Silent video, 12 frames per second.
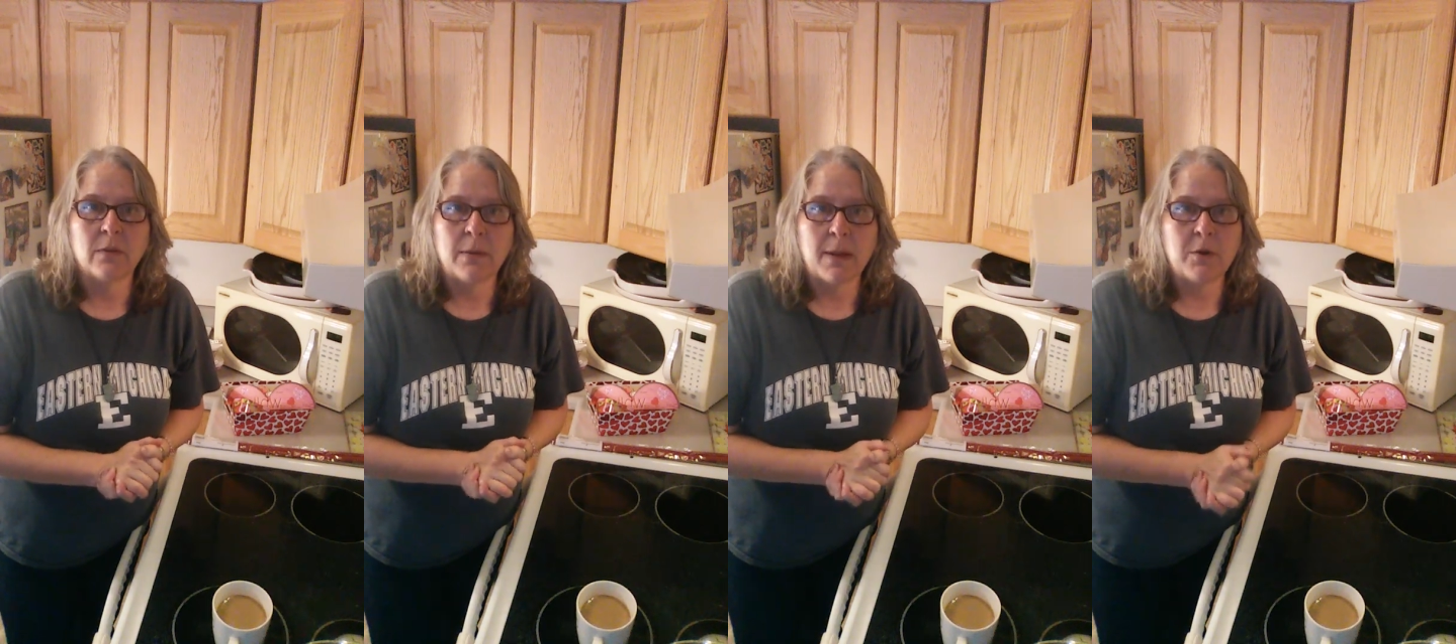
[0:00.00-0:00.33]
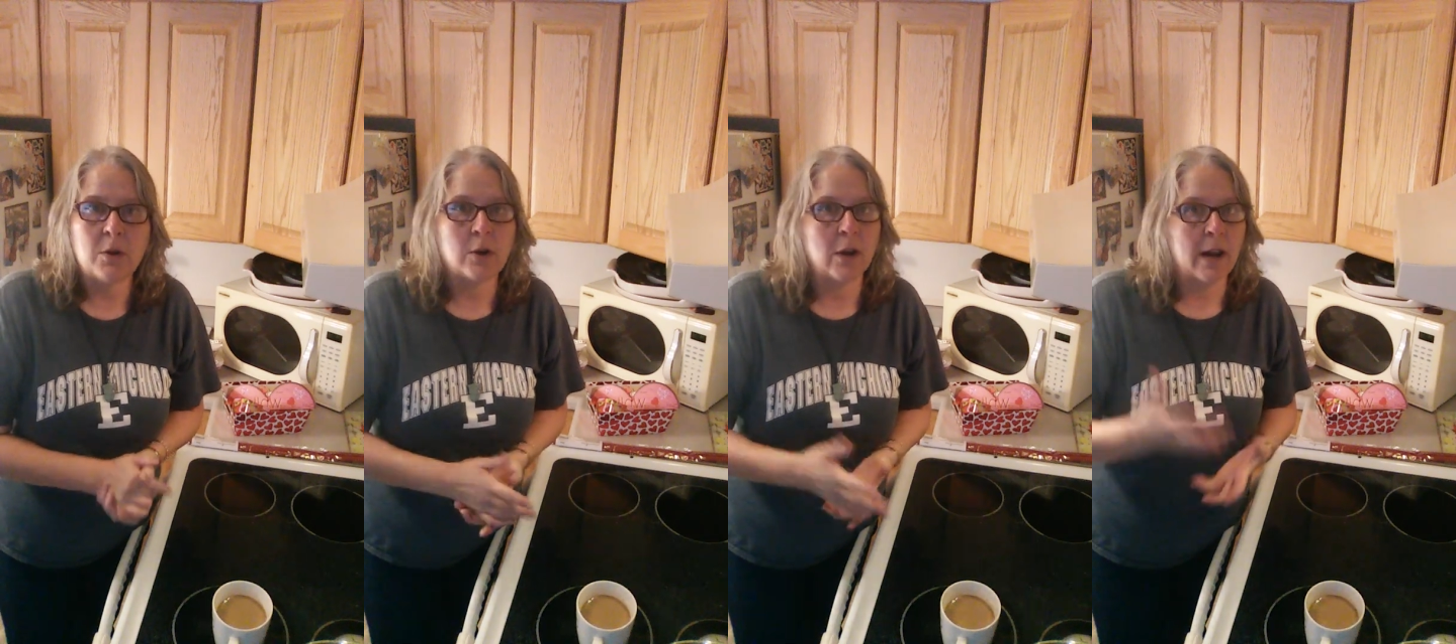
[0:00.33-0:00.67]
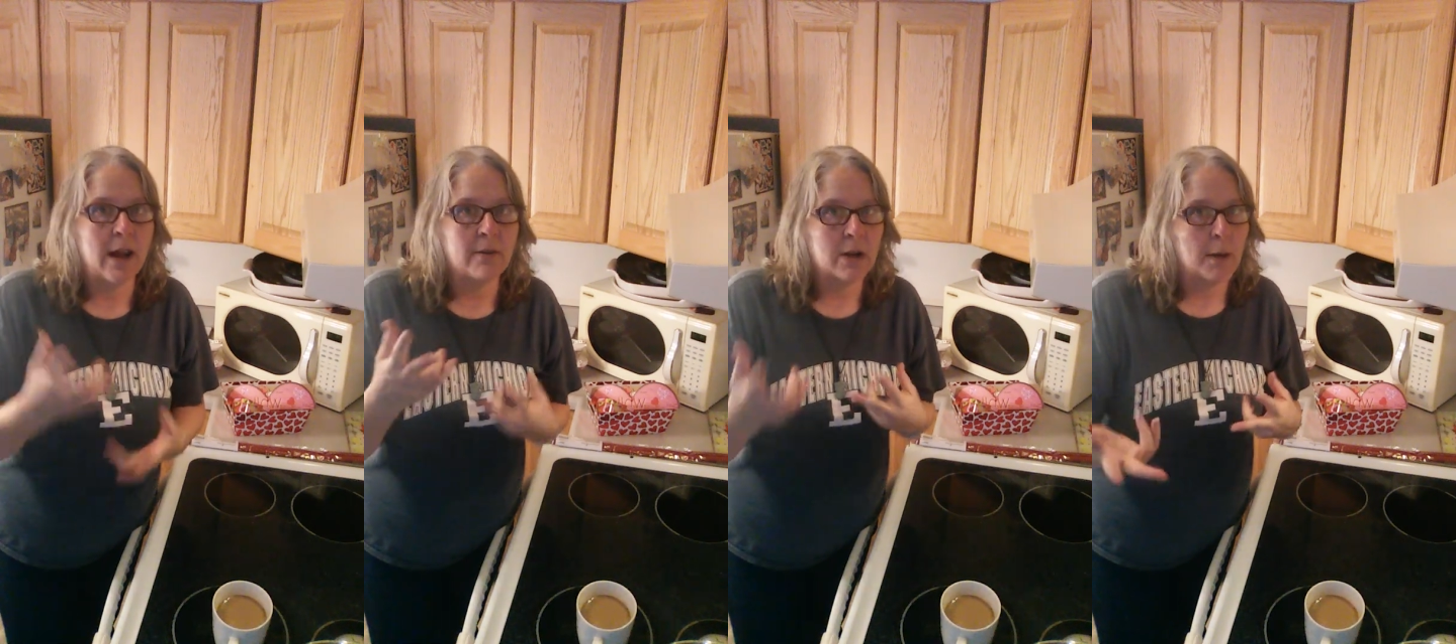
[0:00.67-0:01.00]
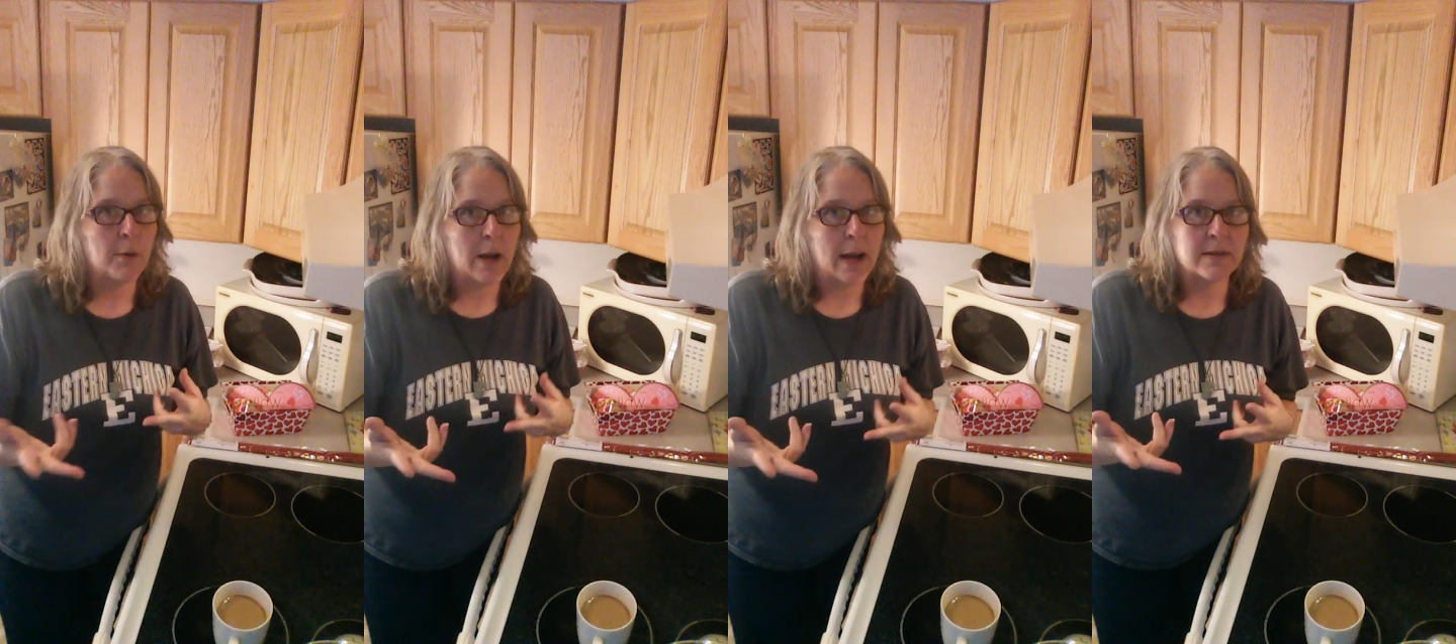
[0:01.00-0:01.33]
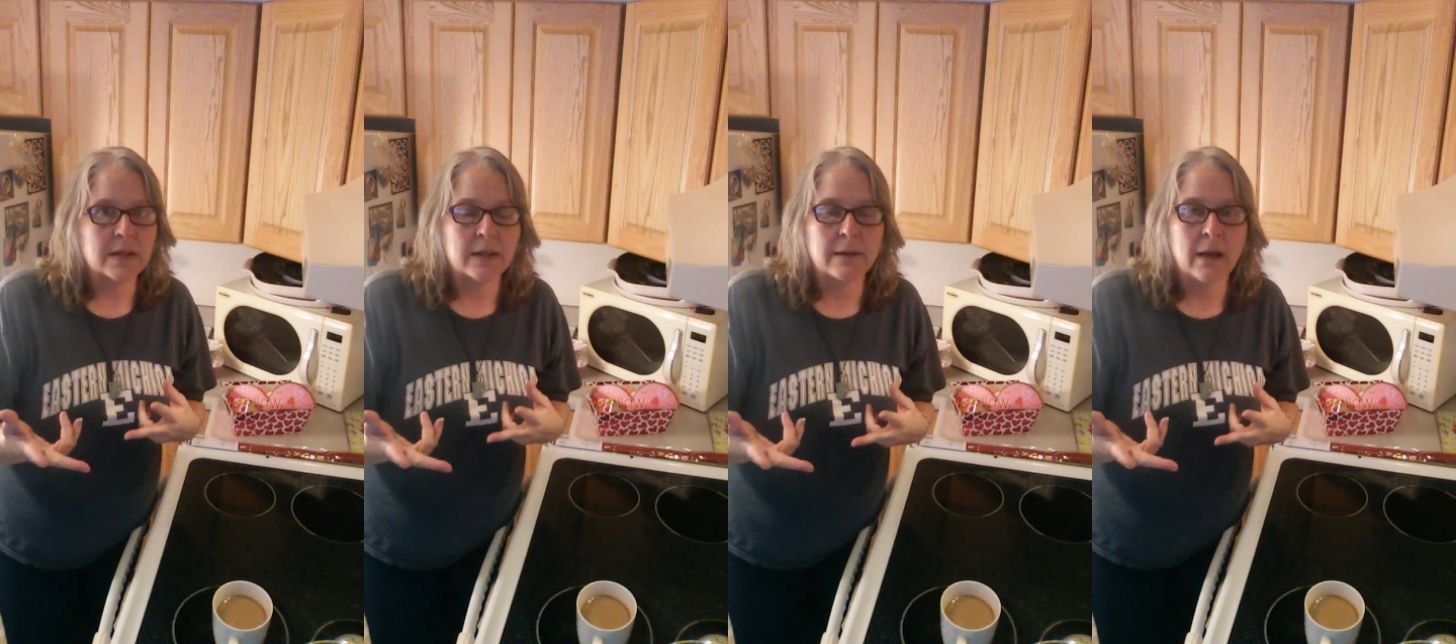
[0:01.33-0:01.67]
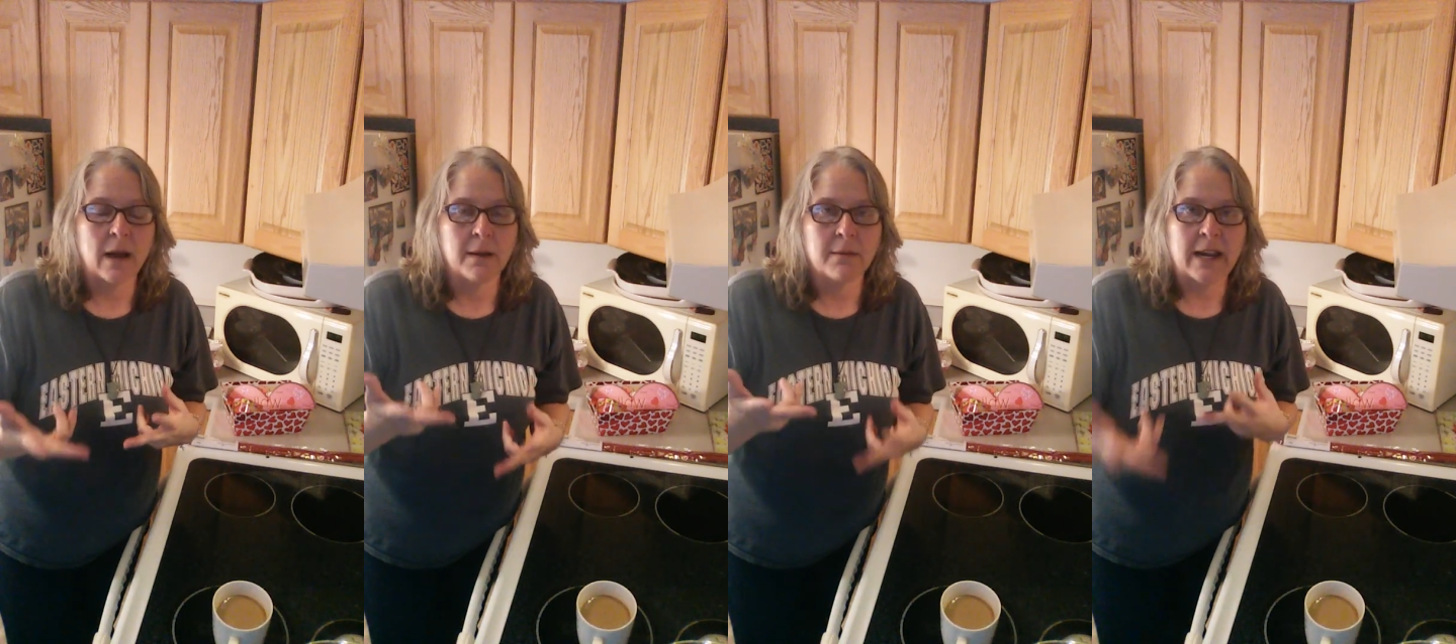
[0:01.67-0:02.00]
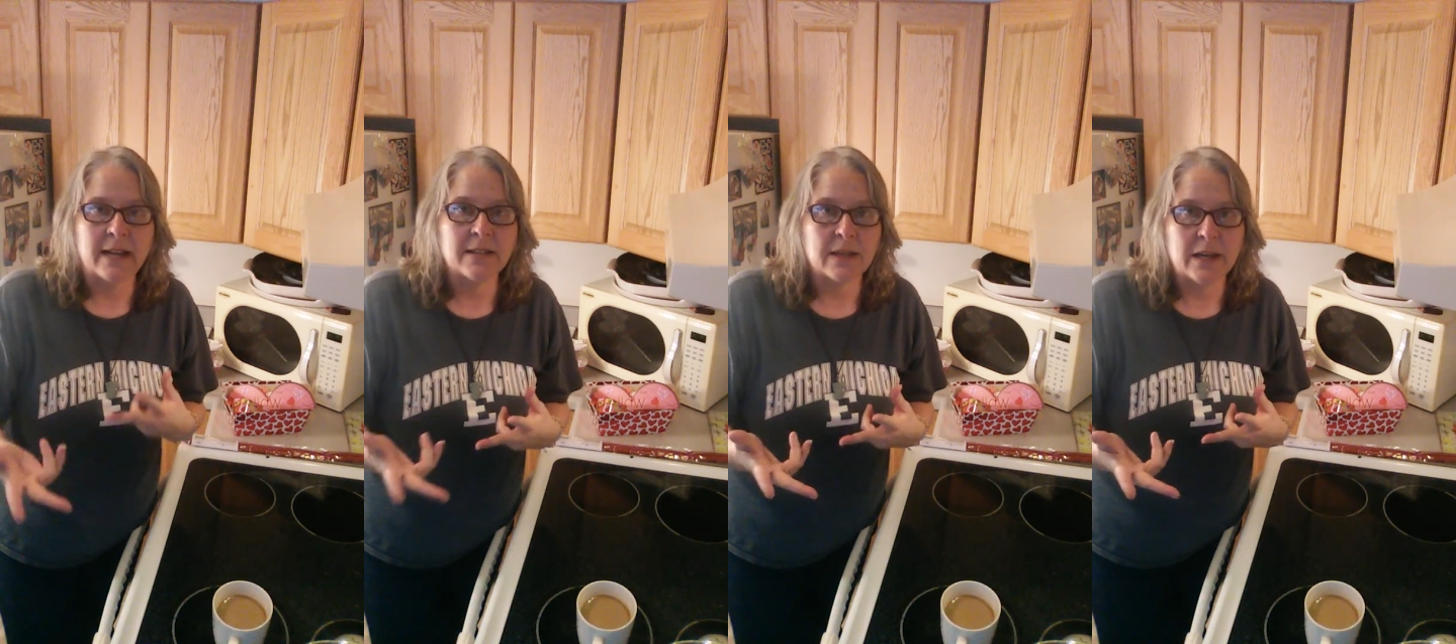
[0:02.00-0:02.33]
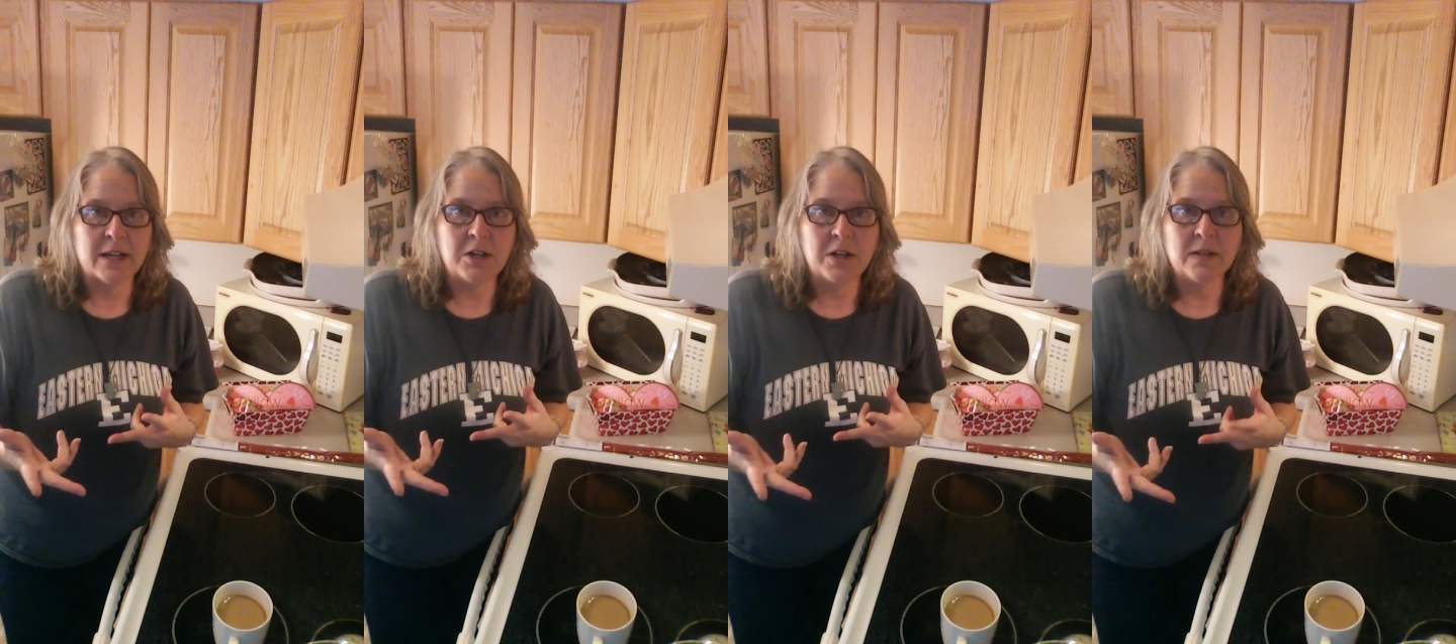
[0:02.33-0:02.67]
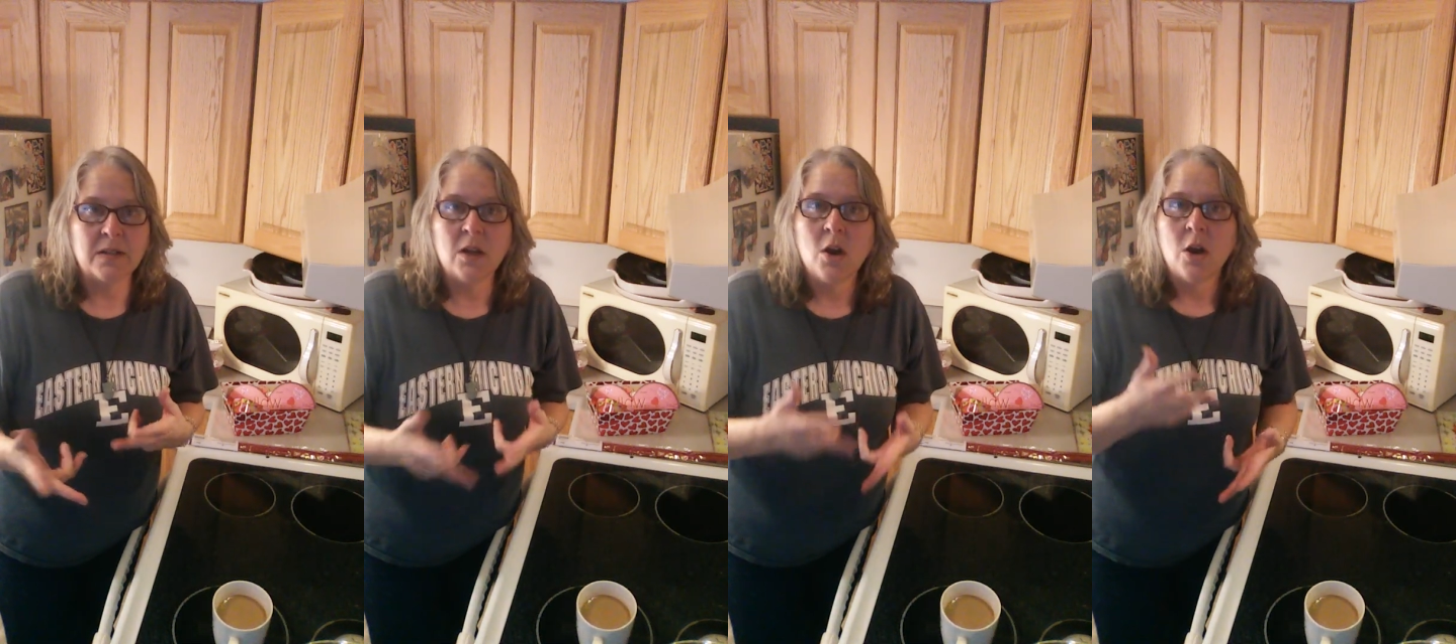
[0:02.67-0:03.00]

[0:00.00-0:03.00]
Remember, you're going to have a couple cancellations